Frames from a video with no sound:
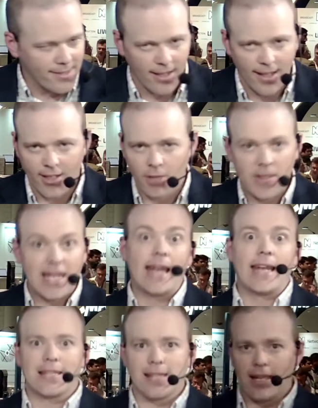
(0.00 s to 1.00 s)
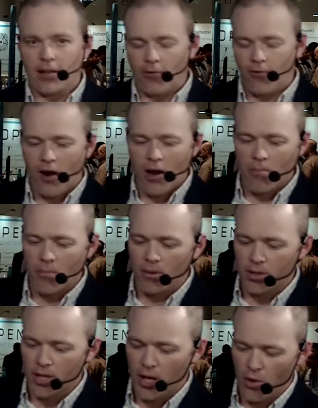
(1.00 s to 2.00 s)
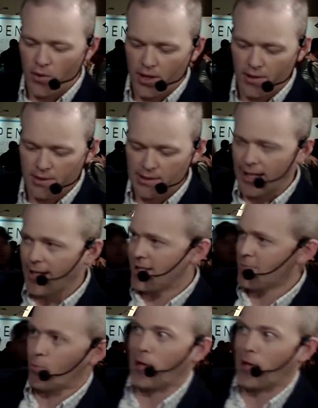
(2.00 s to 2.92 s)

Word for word: Uh, it could be anything from you know the the latest spring